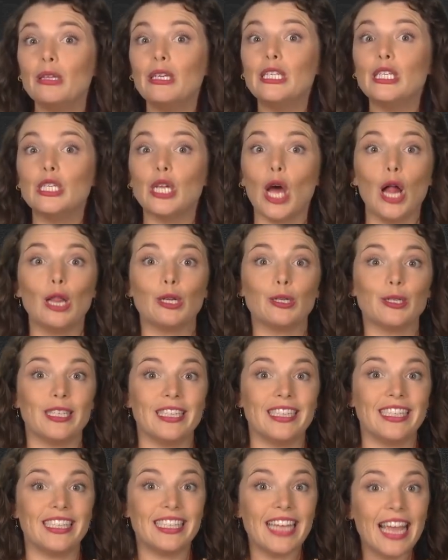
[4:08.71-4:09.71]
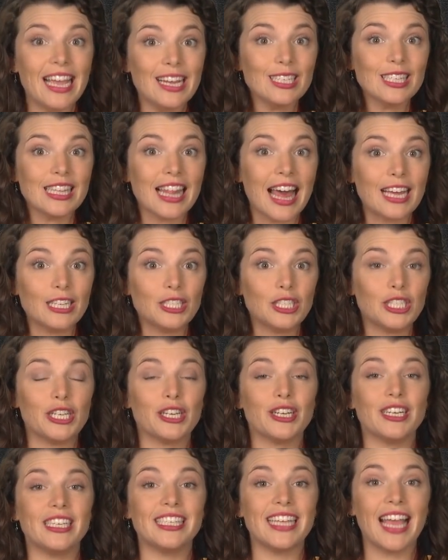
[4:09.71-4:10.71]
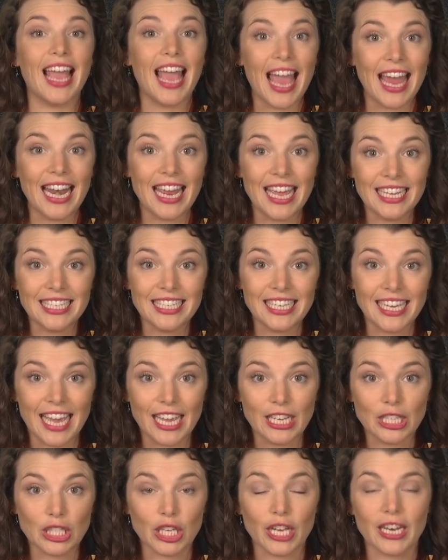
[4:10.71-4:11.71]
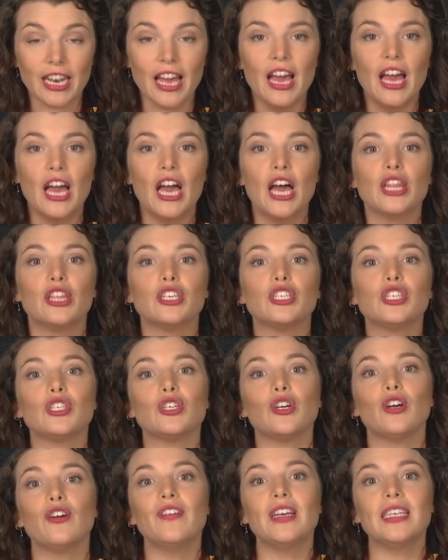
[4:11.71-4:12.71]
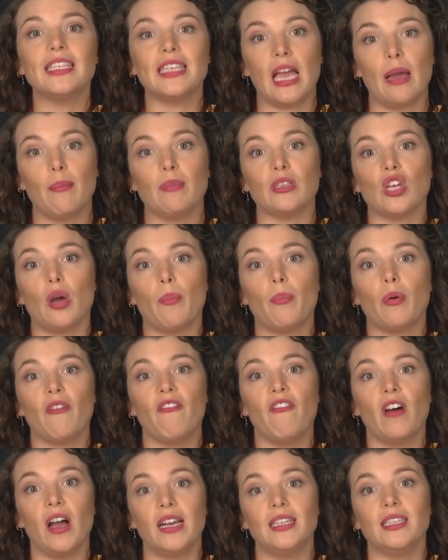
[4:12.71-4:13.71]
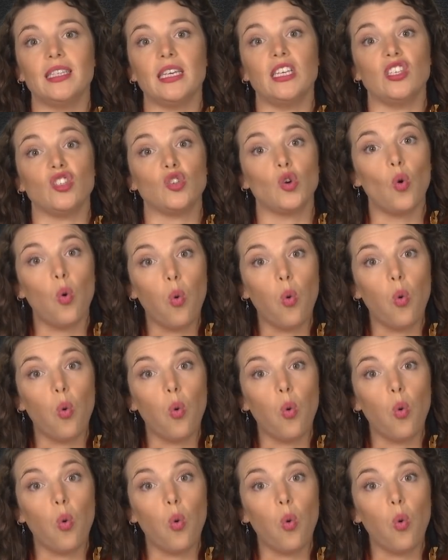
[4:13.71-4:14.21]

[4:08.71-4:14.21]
billion in sales last year is any indication, the service Amazon provides is